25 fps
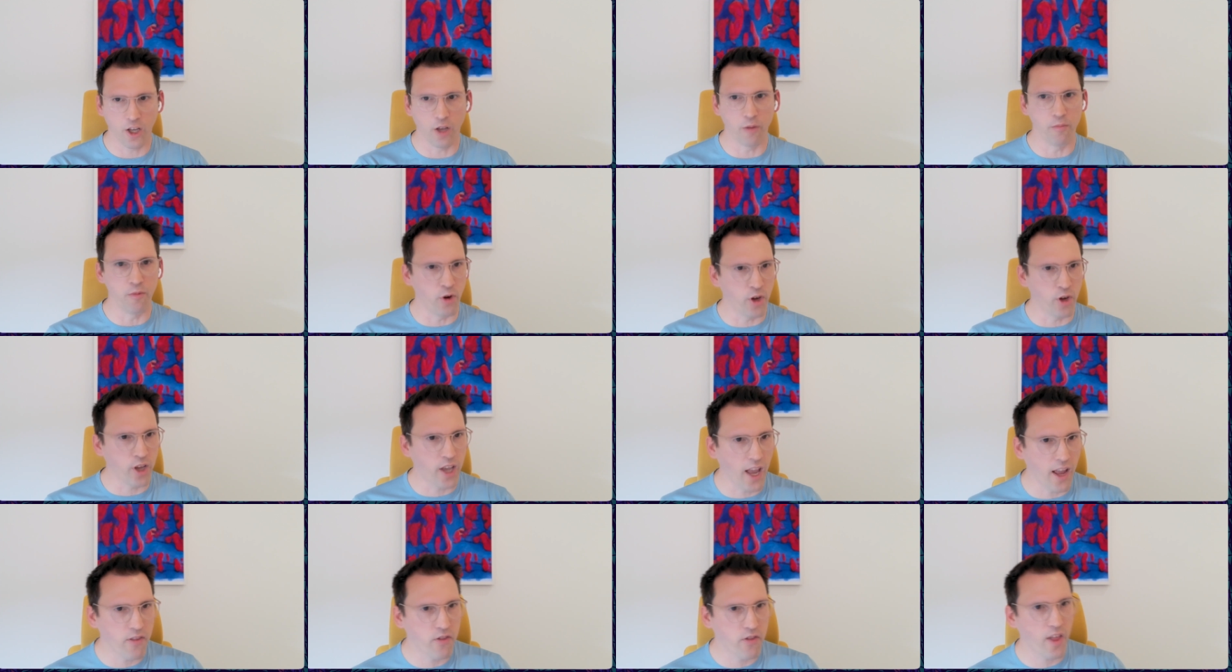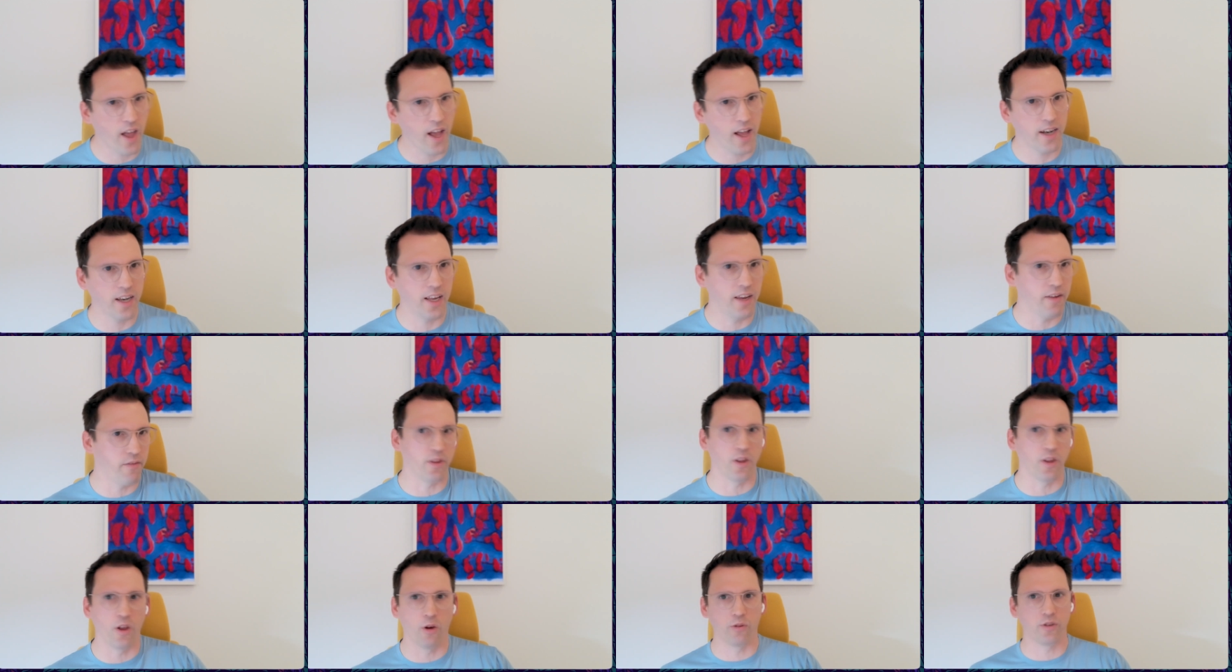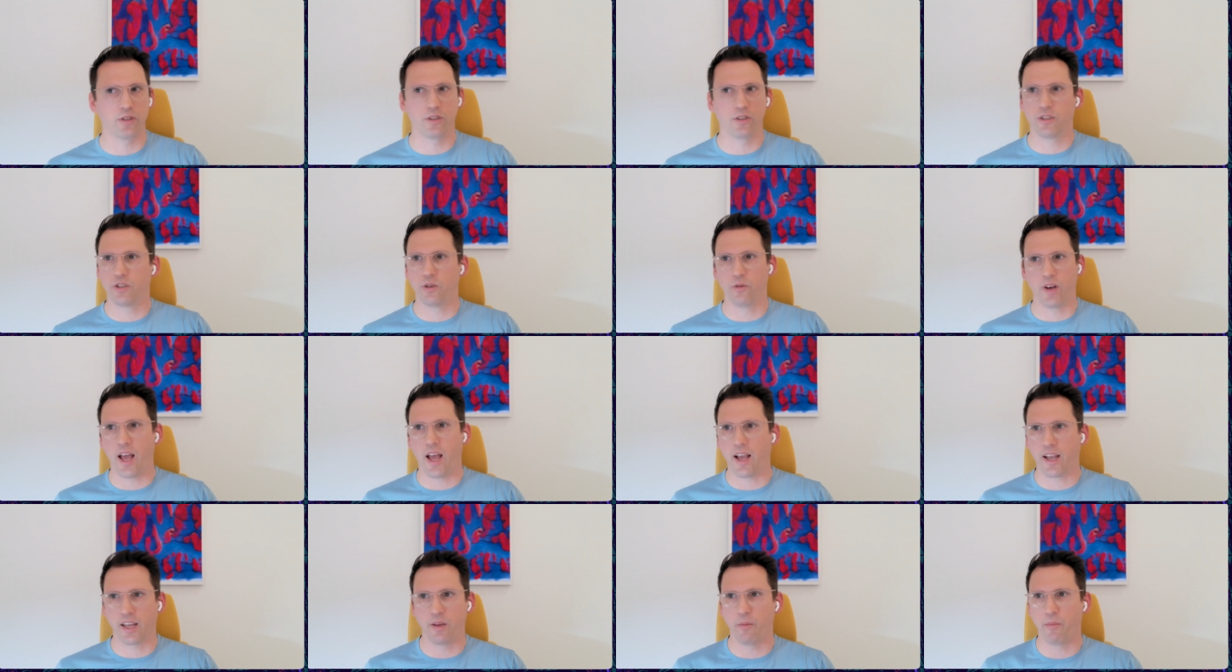communicate that, even though
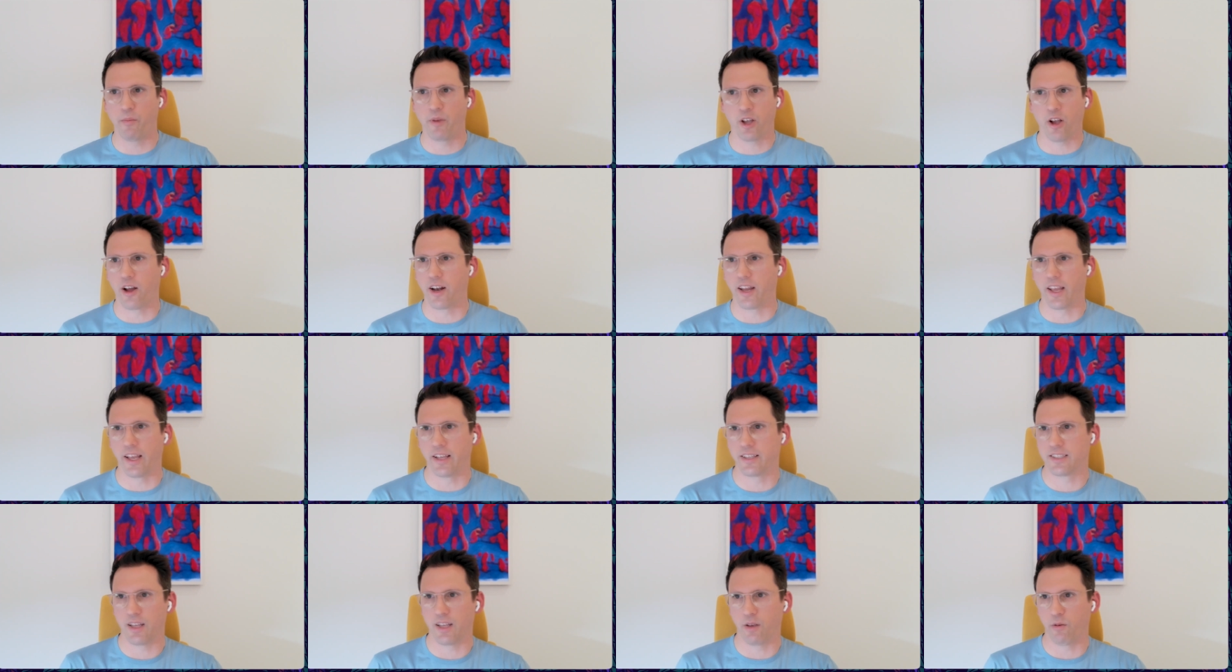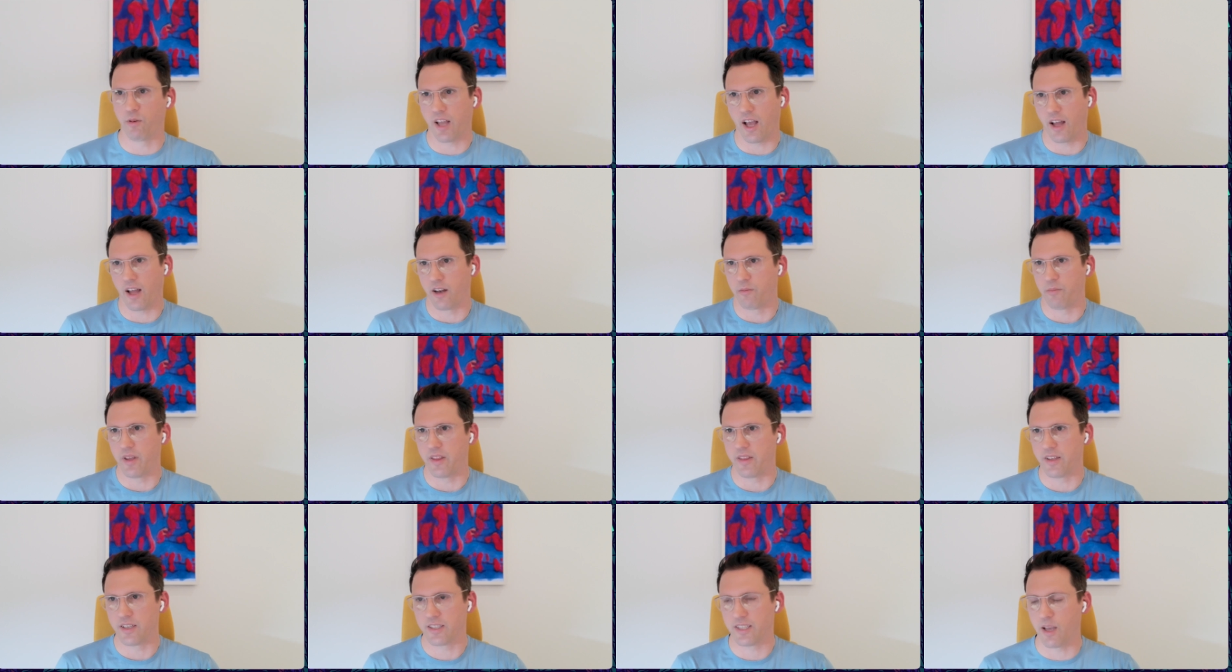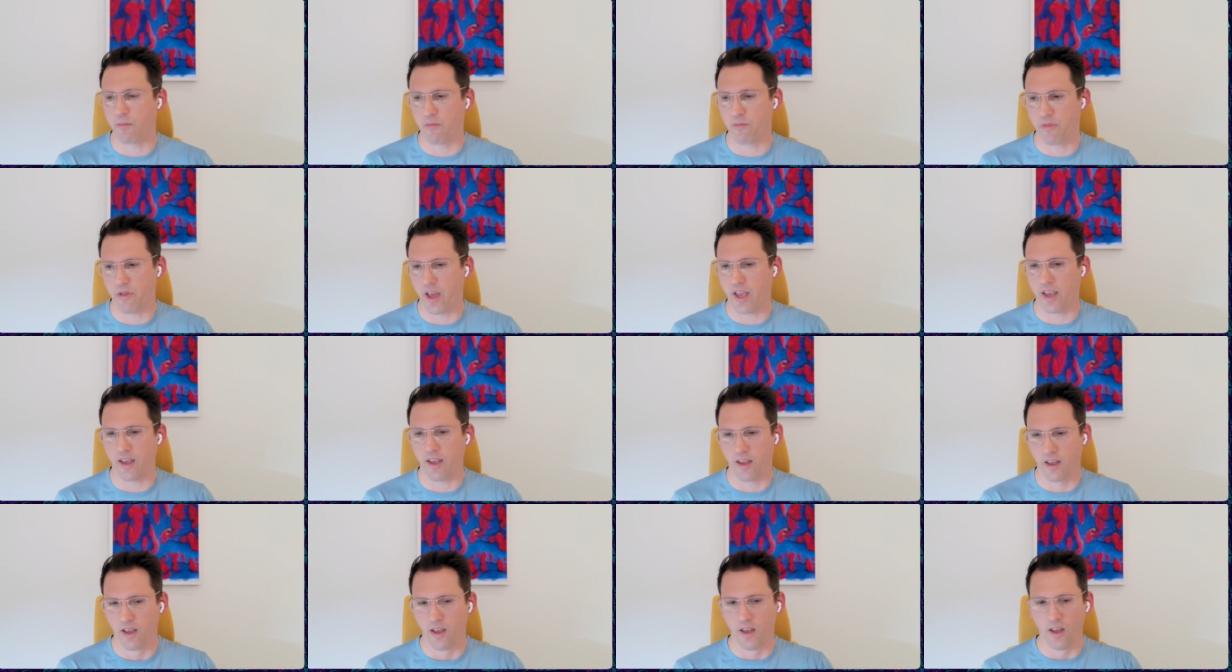to an academic audience, they would kind of be the same
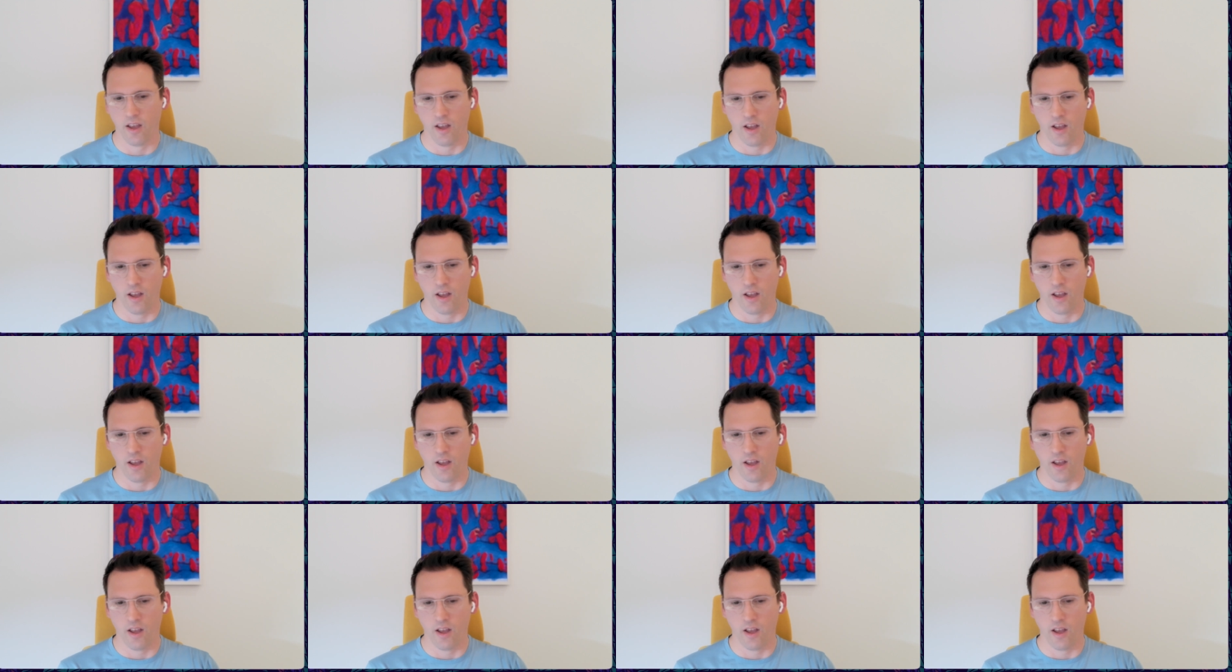thing.